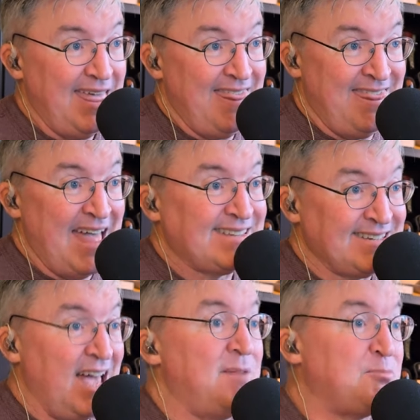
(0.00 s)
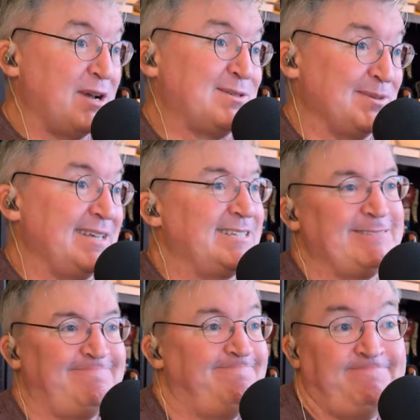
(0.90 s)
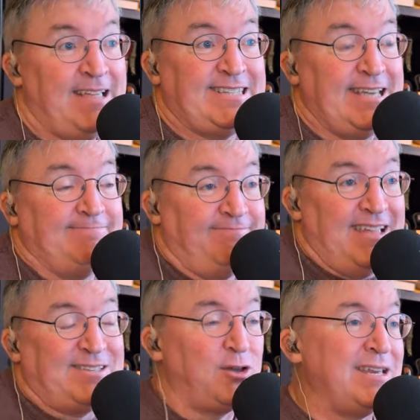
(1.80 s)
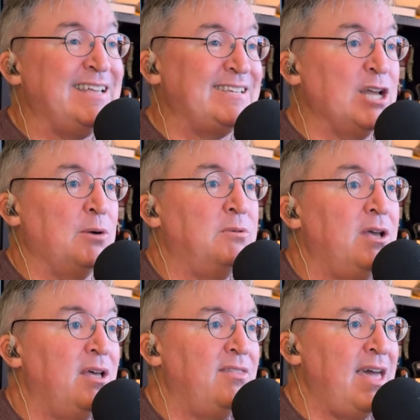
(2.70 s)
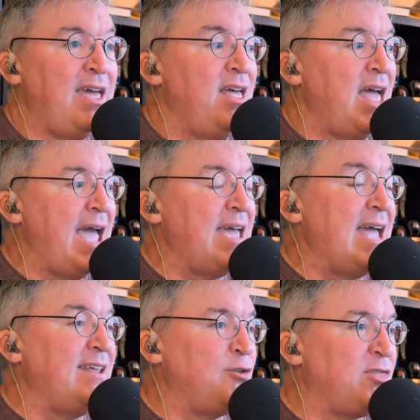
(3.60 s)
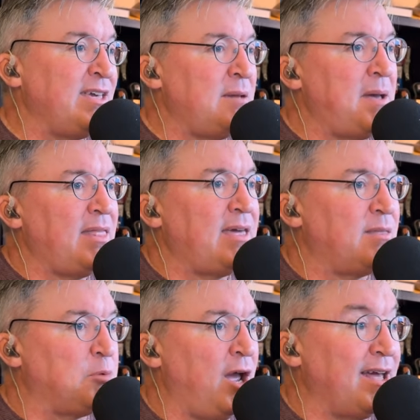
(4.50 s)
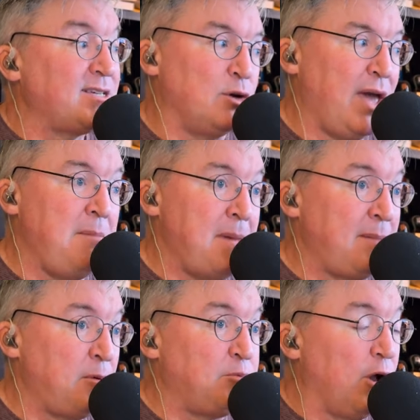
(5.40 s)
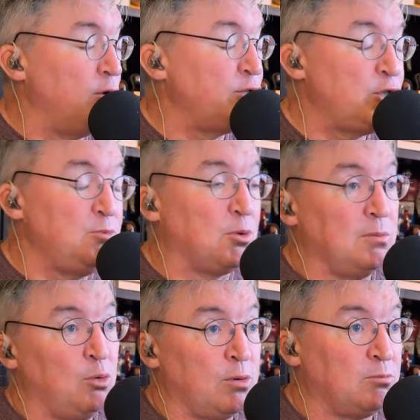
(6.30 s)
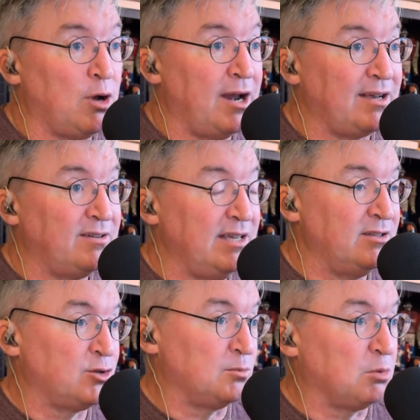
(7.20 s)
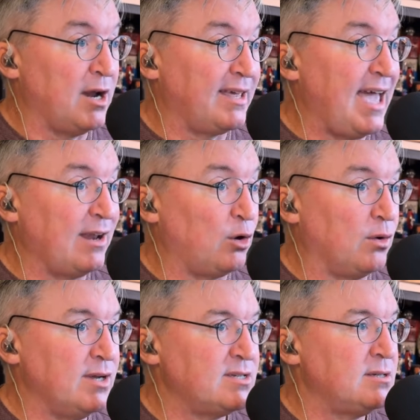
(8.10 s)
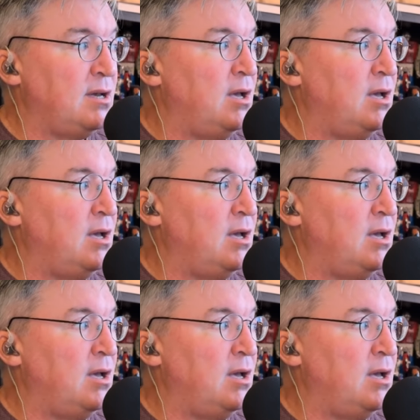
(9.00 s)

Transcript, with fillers: That's not a press release. That's it. That's all you need to know. They and, and if you're thinking about like the products, okay, MacBook Pro, super important product in certain product categories.